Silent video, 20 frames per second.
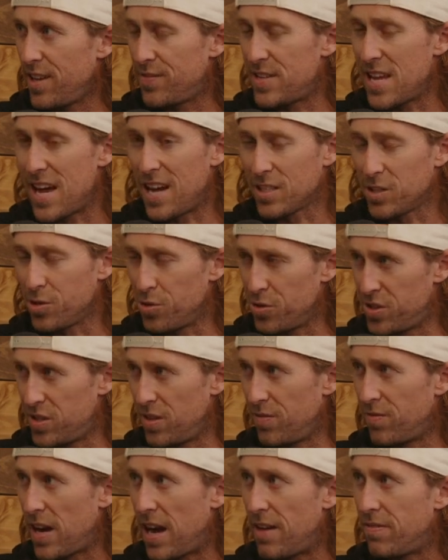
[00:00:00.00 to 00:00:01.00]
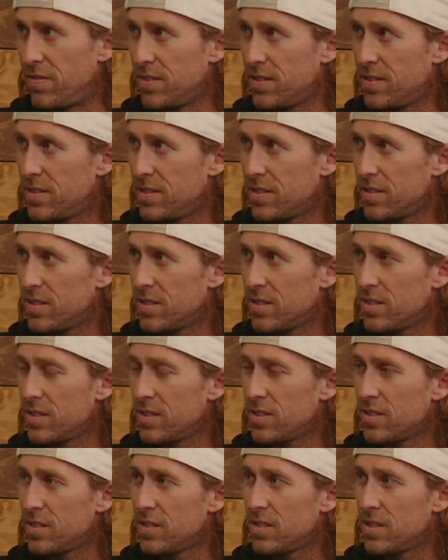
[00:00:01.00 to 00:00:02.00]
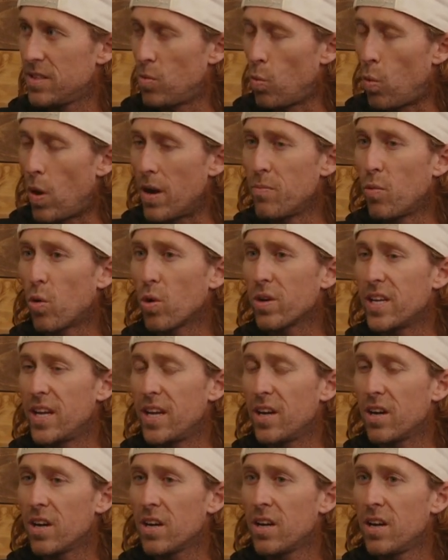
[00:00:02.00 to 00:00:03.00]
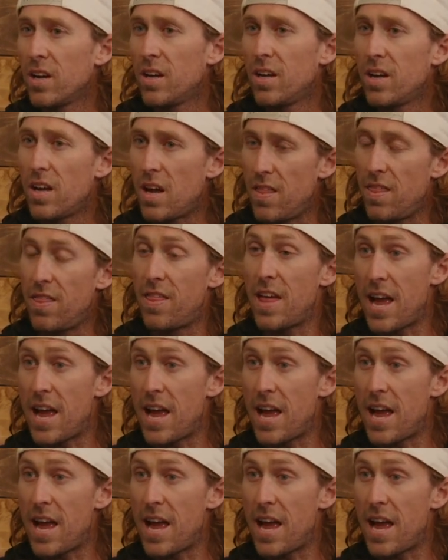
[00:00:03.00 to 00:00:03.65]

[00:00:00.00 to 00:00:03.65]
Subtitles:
if Dallas loses in 5? 1 more year and